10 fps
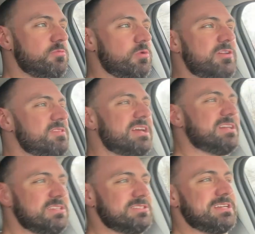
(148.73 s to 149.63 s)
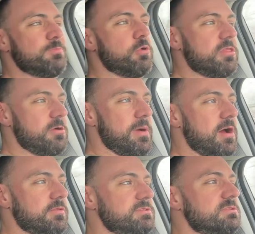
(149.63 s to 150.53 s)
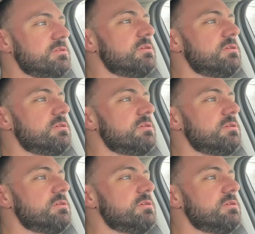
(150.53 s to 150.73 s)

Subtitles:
whatever they can just put in their mouths.